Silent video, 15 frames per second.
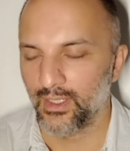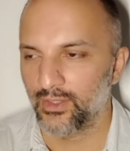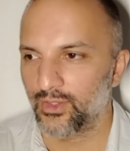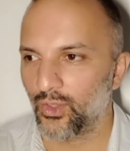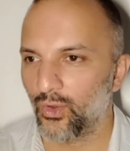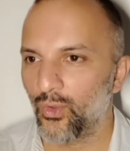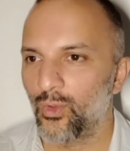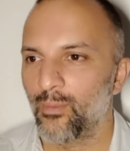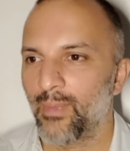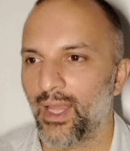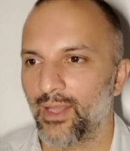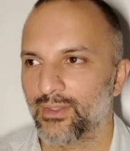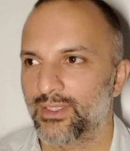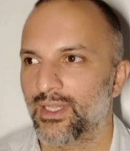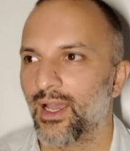that all
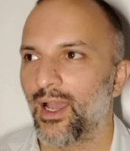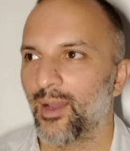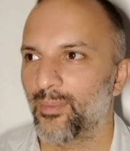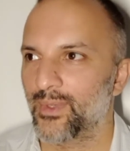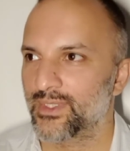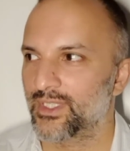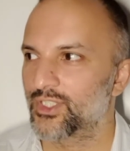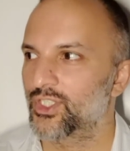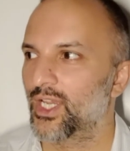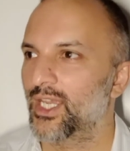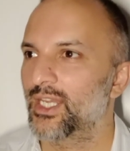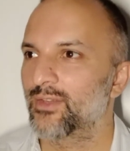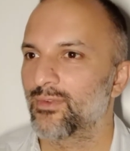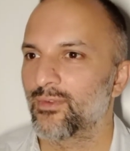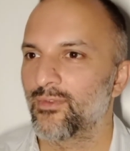mount up as a chain
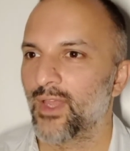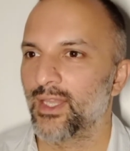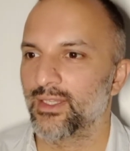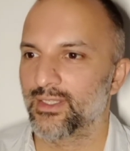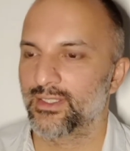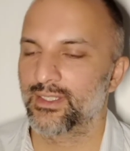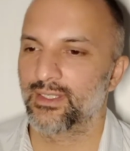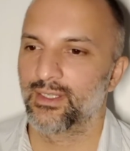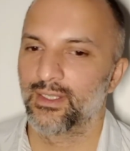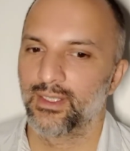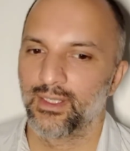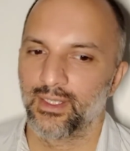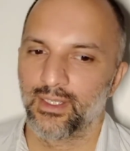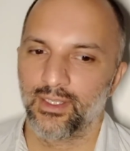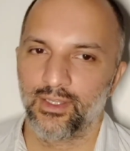of events
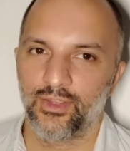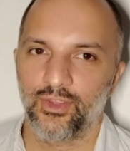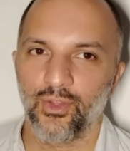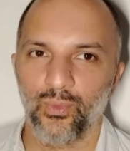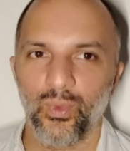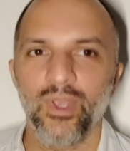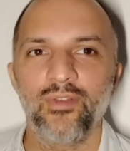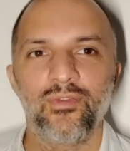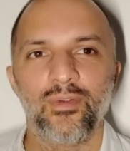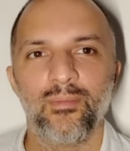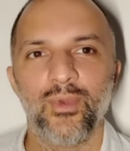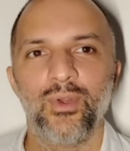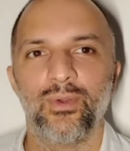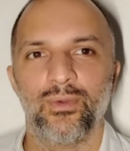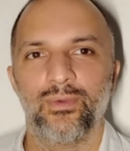that we've
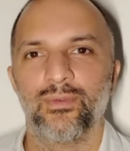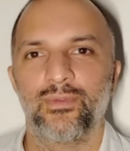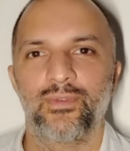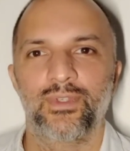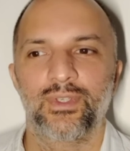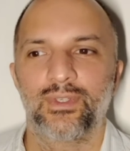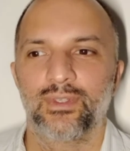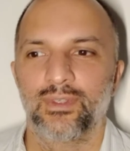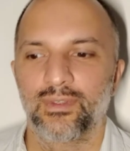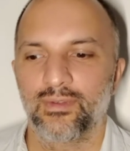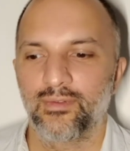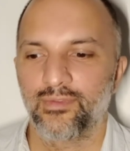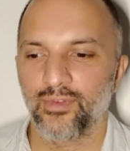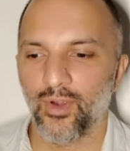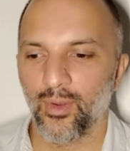removed
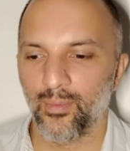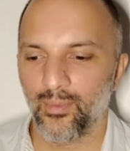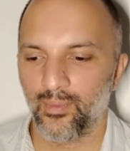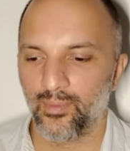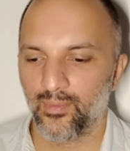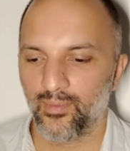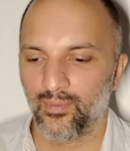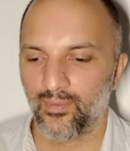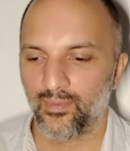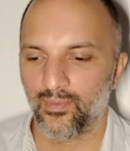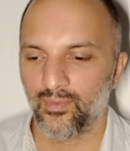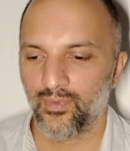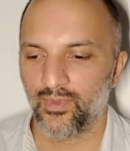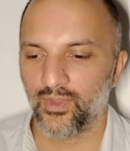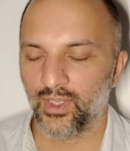from
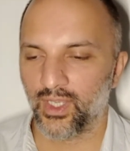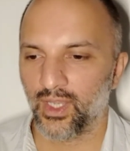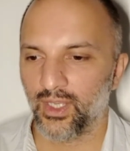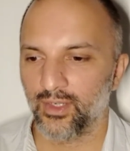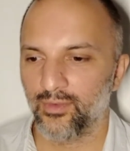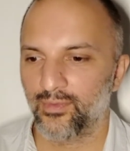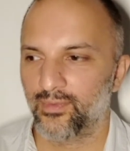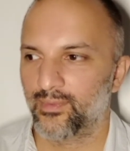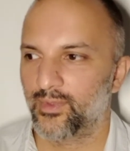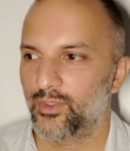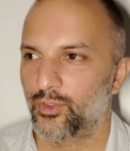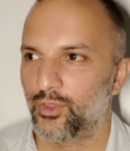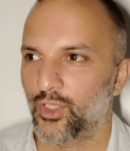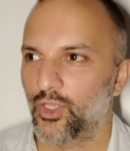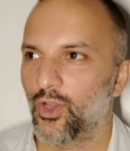the kind of
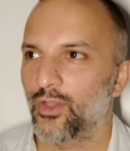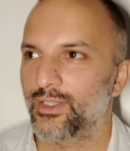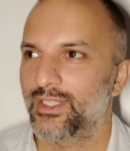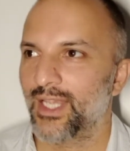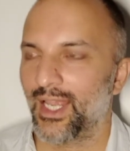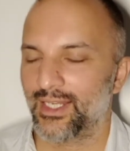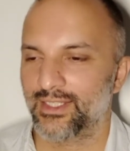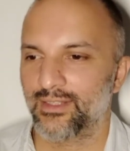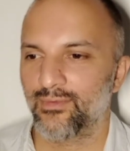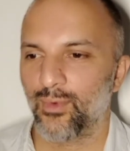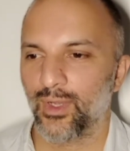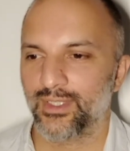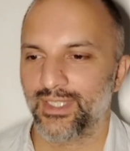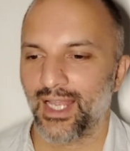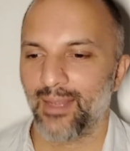the context of
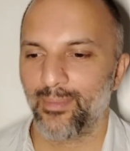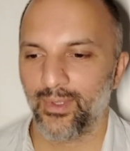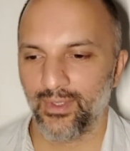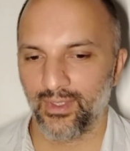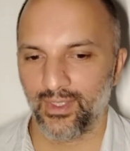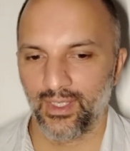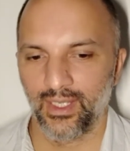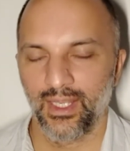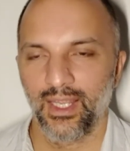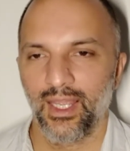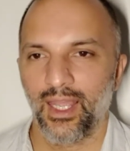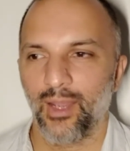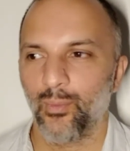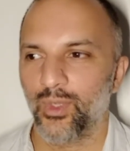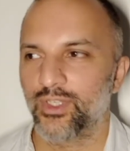what's happened,
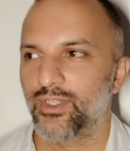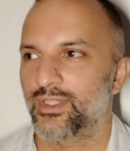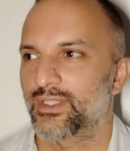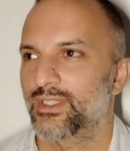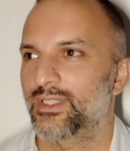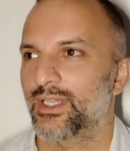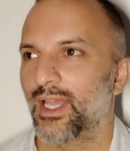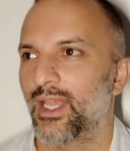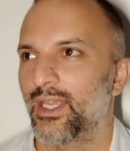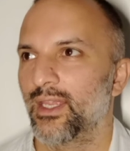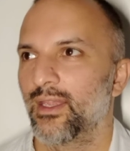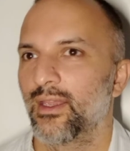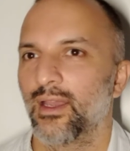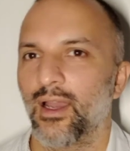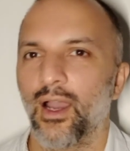and we just say,
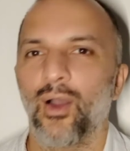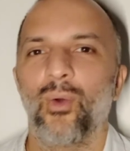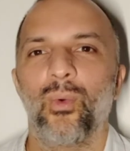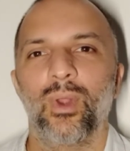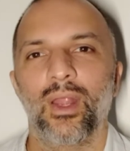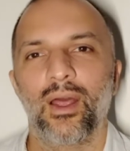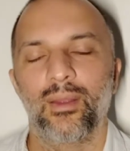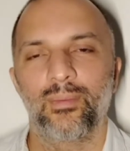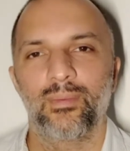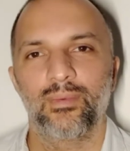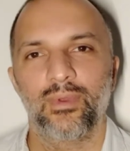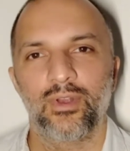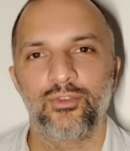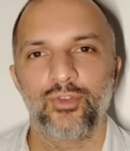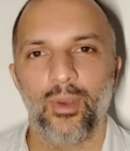oh, well,
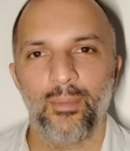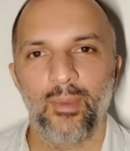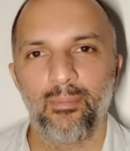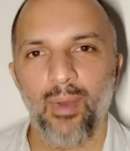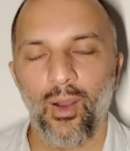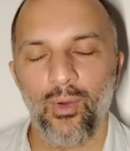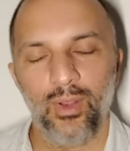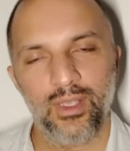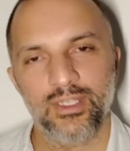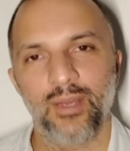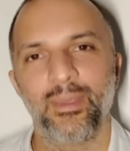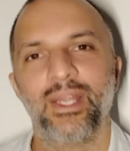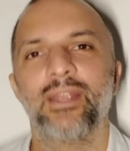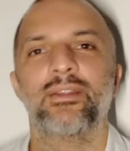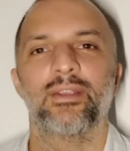I dropped the bowl because I'm
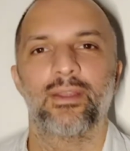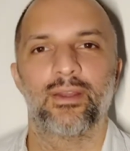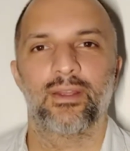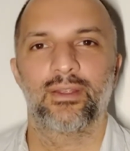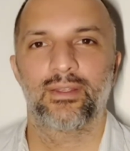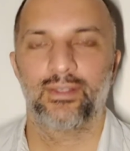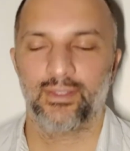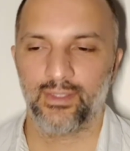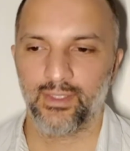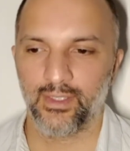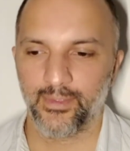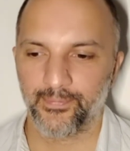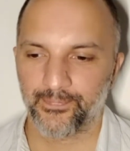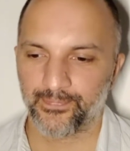an idiot, you know.